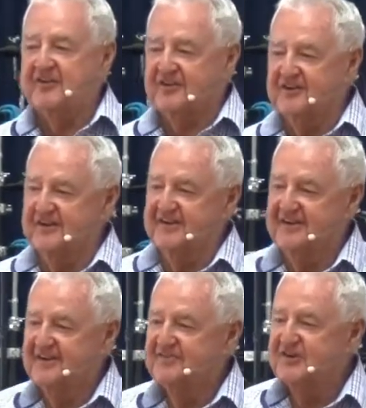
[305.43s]

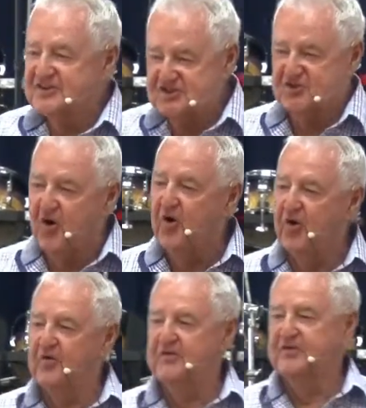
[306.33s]
actually
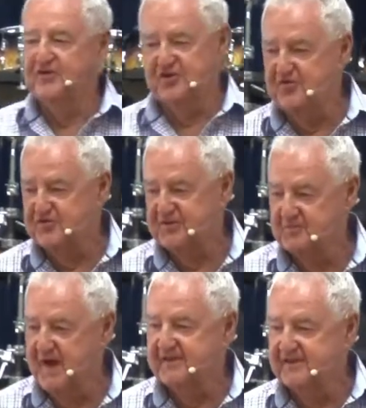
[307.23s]
restore your youth
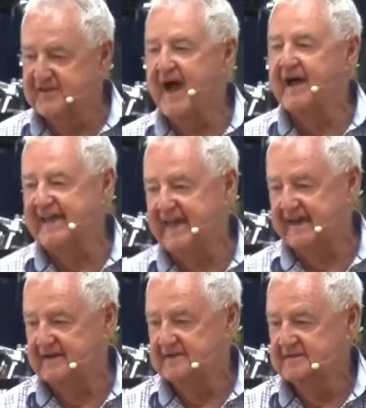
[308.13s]
and make you young
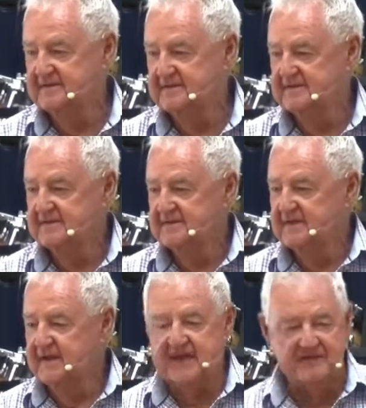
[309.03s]
again.
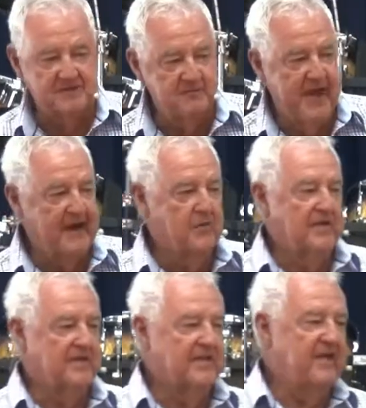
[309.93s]
It doesn't matter
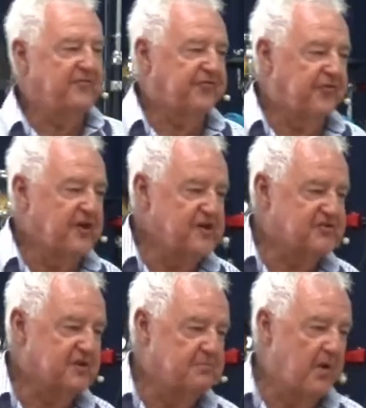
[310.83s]
whether they
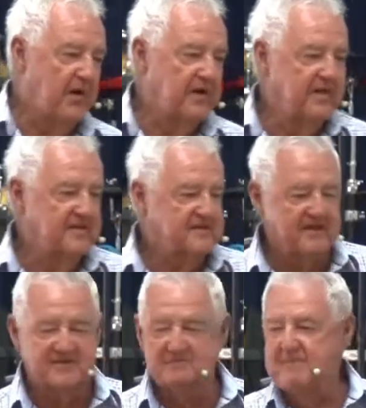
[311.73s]
freeze your body. This
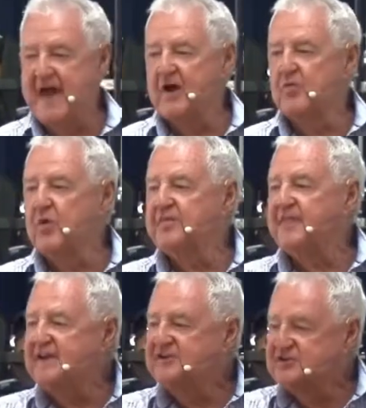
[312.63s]
doesn't matter what
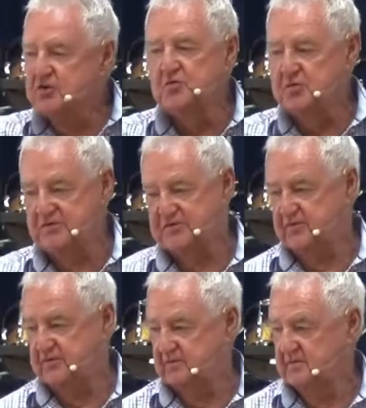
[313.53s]
they do with
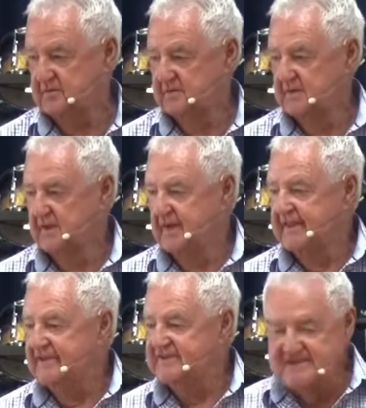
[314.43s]
you.
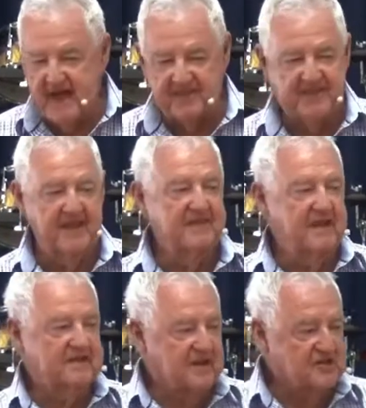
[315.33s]
There's nothing
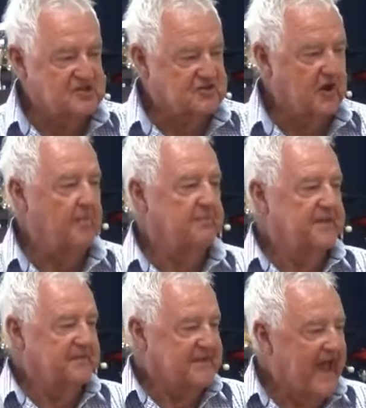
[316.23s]
that can stop
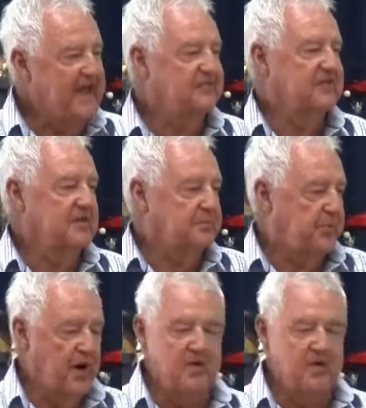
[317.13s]
this aging